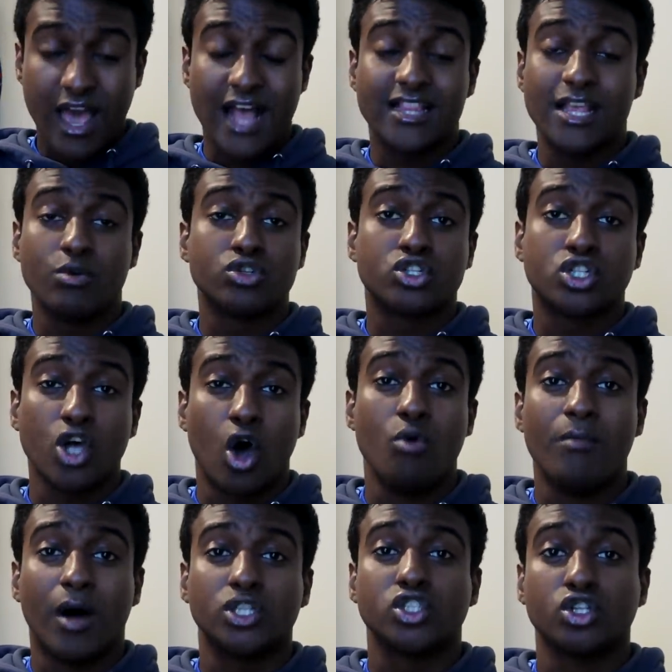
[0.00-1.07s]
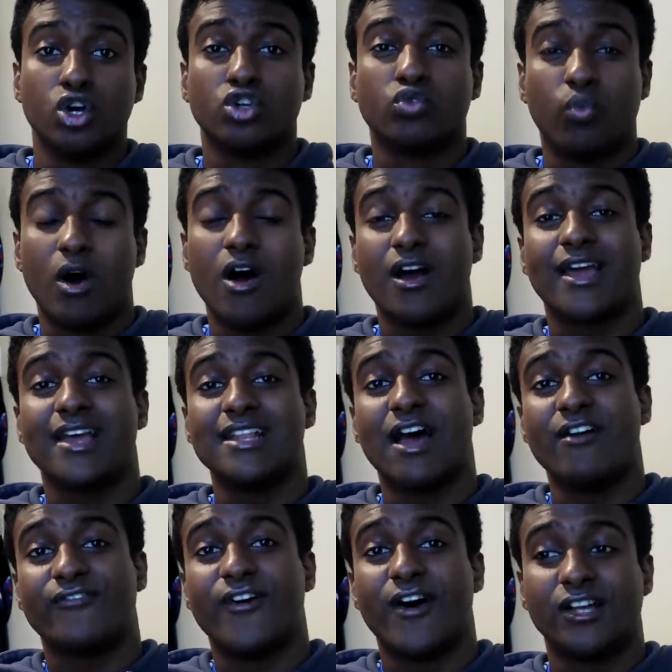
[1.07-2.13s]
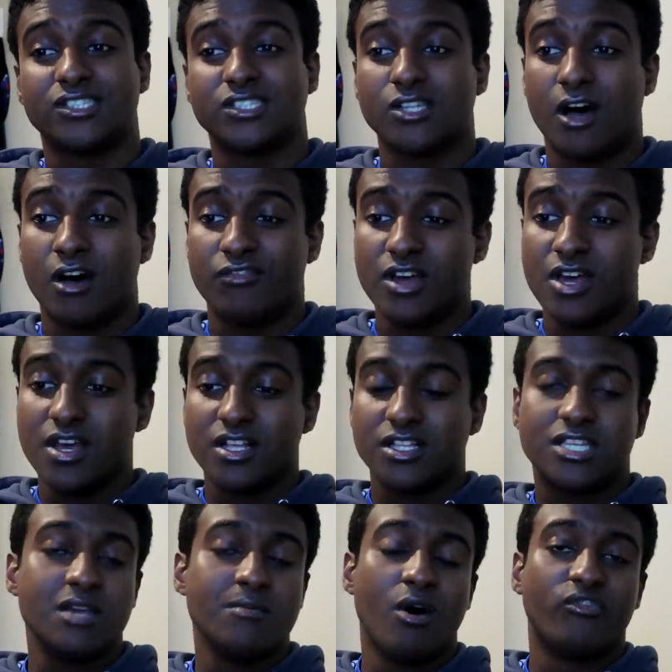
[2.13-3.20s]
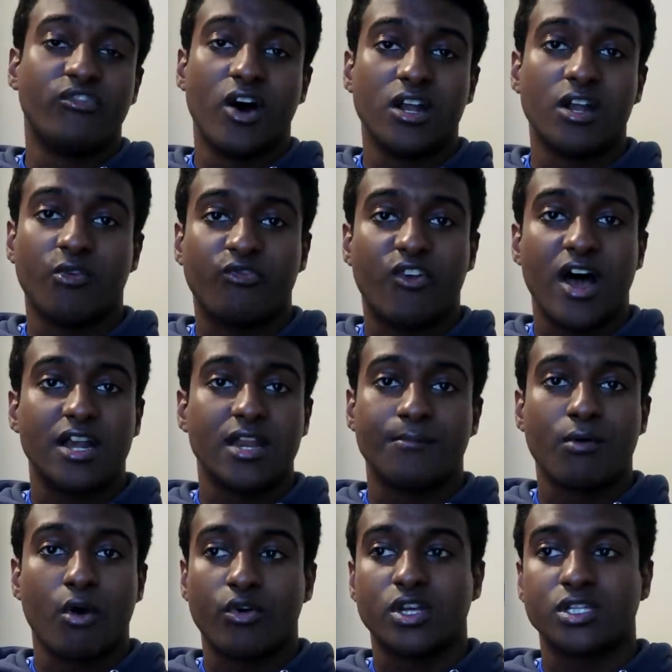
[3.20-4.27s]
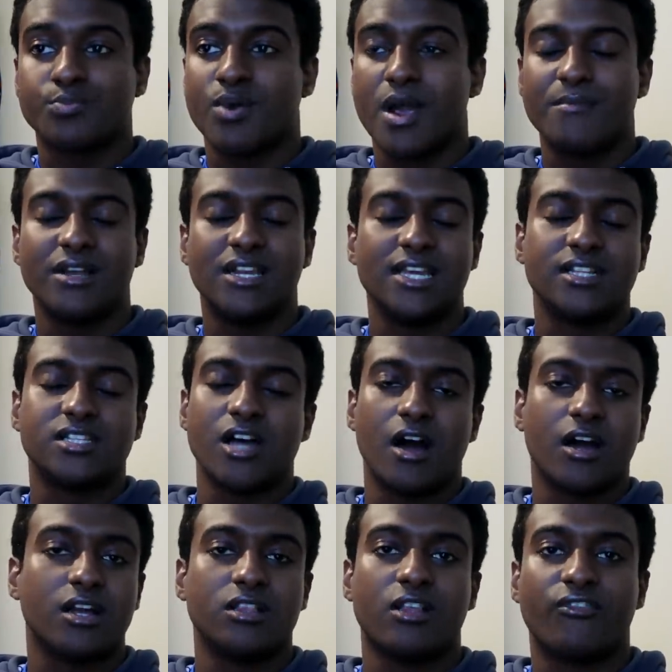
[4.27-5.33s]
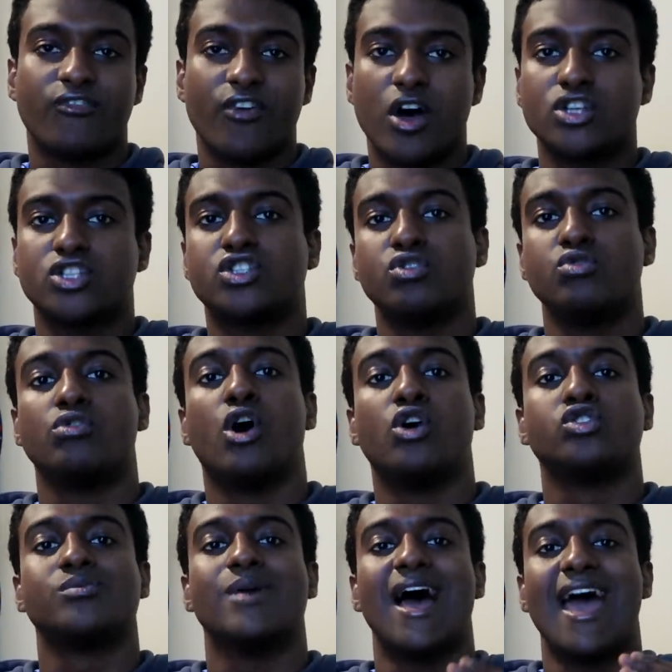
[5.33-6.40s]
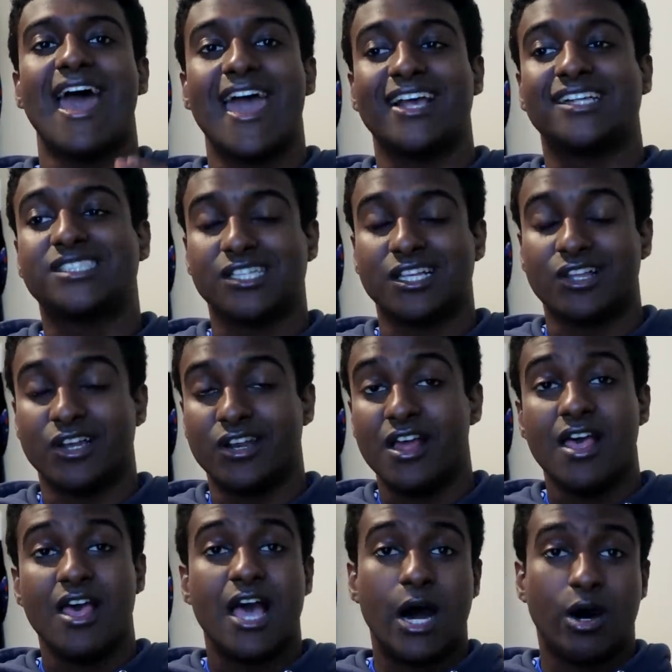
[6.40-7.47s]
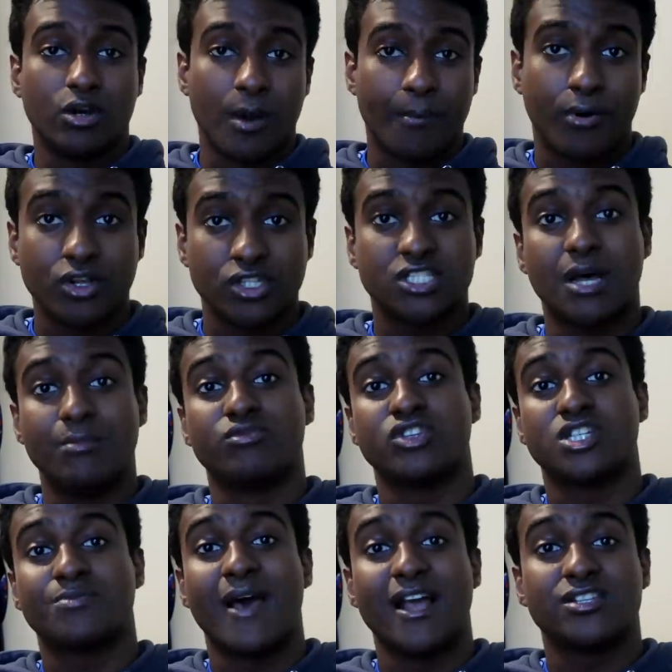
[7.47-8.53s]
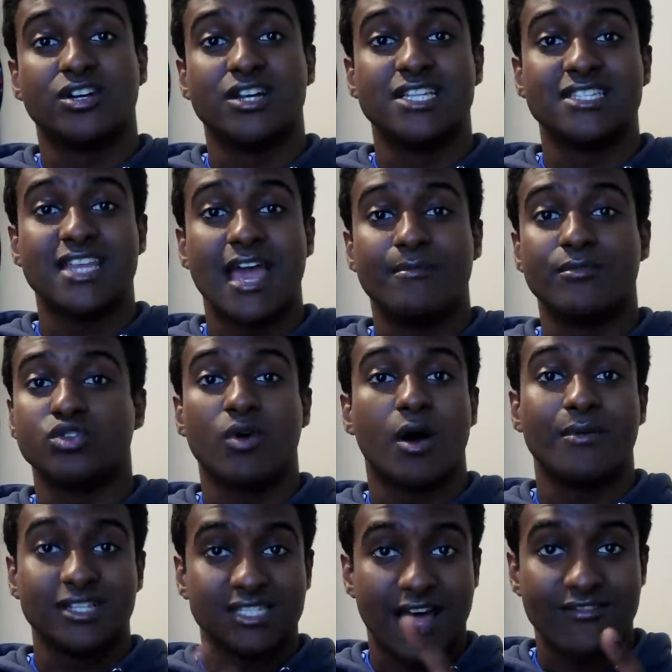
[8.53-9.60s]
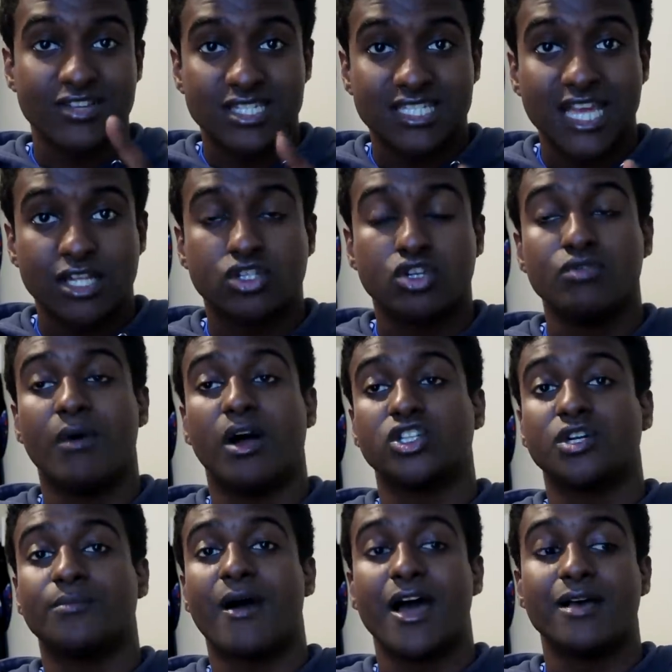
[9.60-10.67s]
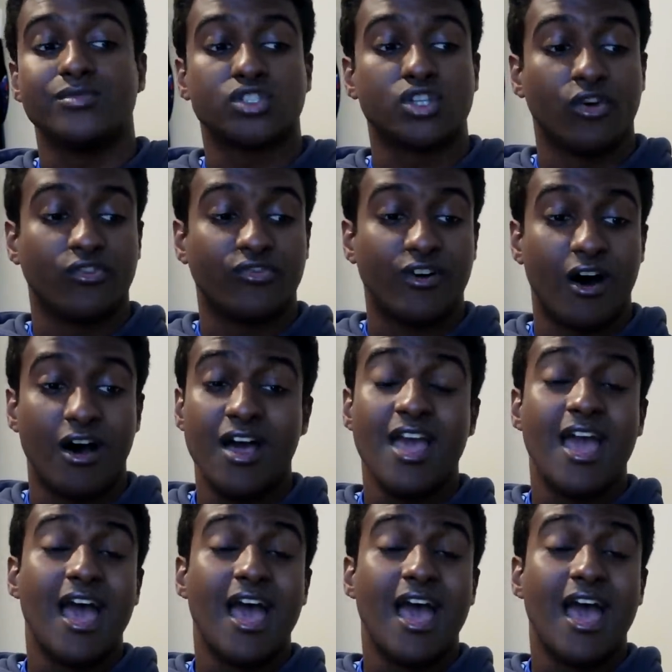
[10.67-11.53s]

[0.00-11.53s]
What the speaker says: And there was so much good work in that first half. Timo Werner finally broke his Premier League duck and the first two goals were excellent. And I want to put some respect on his name as well because I haven't said too much about him so far.